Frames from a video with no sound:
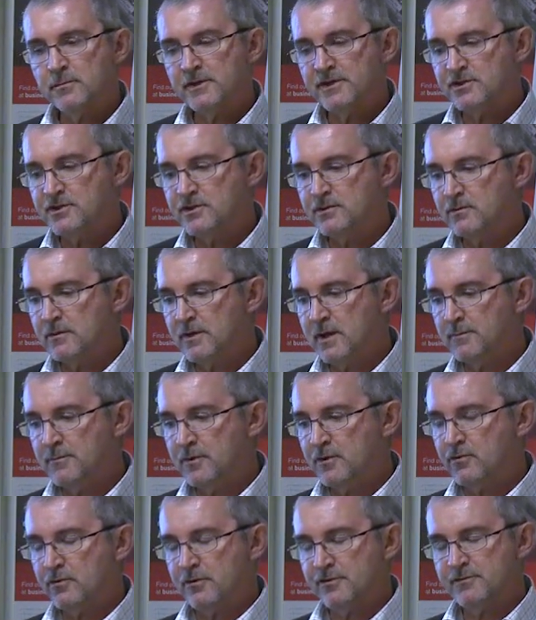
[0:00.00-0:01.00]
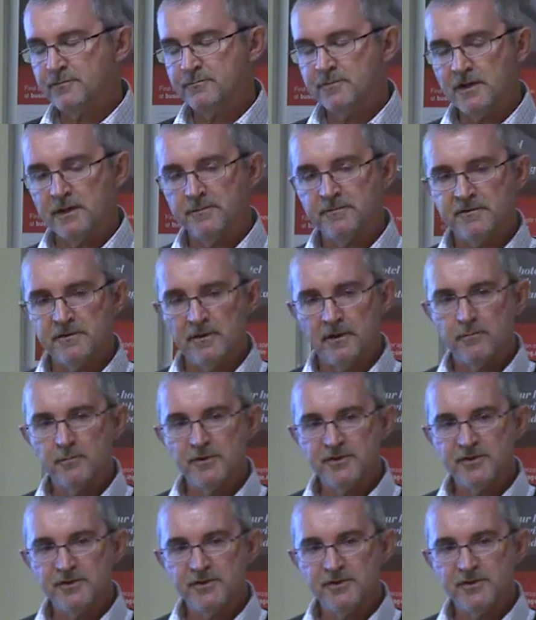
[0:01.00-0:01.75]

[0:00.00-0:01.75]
which you'll come across from time to time,